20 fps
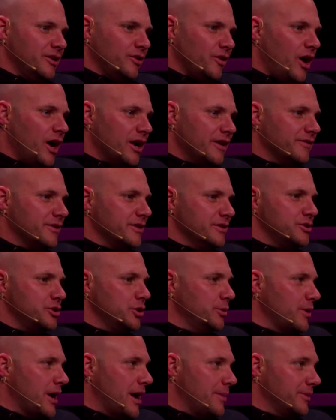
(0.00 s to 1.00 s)
a lot of
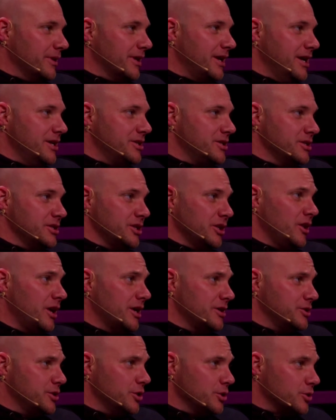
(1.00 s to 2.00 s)
consumer applications and a lot
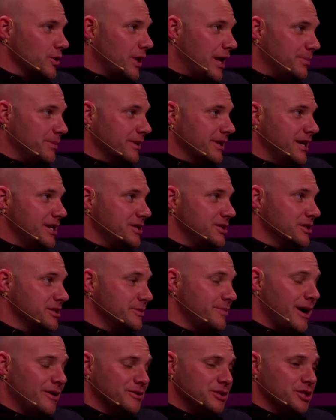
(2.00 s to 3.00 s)
of social applications
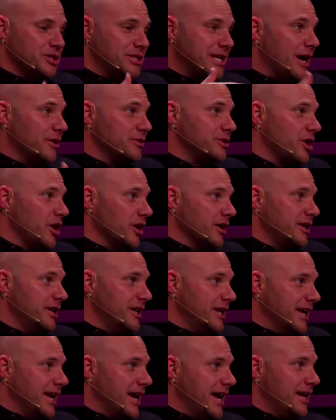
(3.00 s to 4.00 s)
about just how targeted
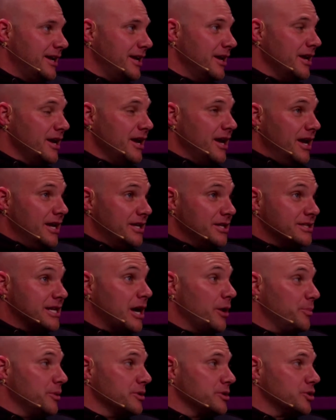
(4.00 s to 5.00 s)
it can and just
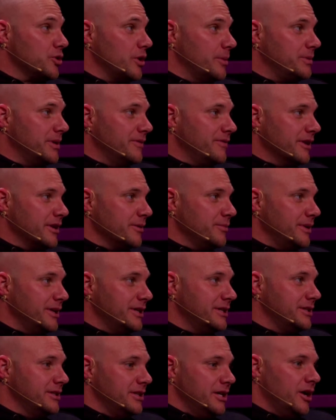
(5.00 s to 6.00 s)
how prescriptive it can
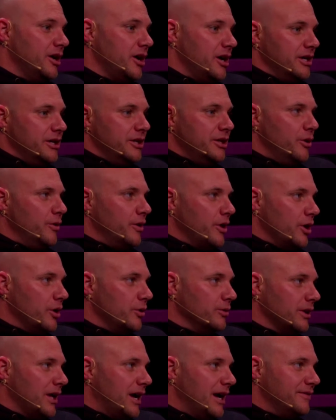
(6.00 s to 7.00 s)
be, you know, in our
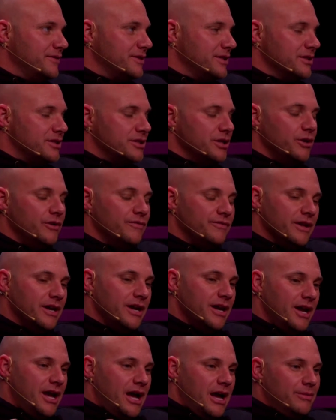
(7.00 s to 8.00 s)
own lives. And so,
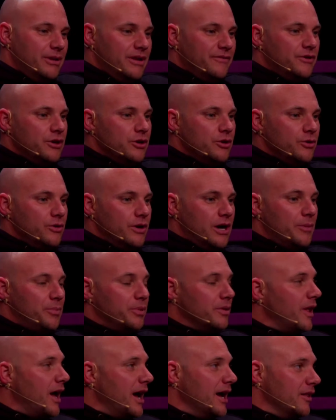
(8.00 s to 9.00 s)
I mean, if you
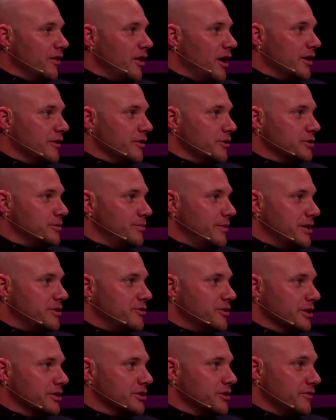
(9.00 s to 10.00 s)
apply a lot of those
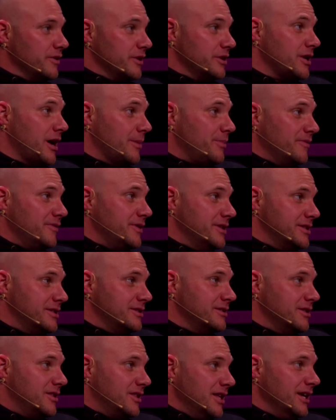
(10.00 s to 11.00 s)
metrics over the top of this
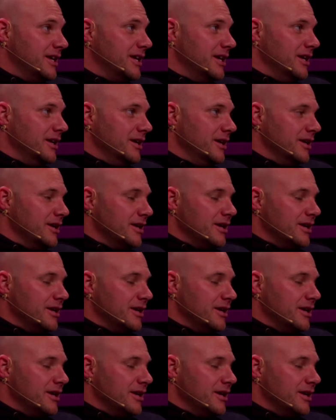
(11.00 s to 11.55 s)
thinking,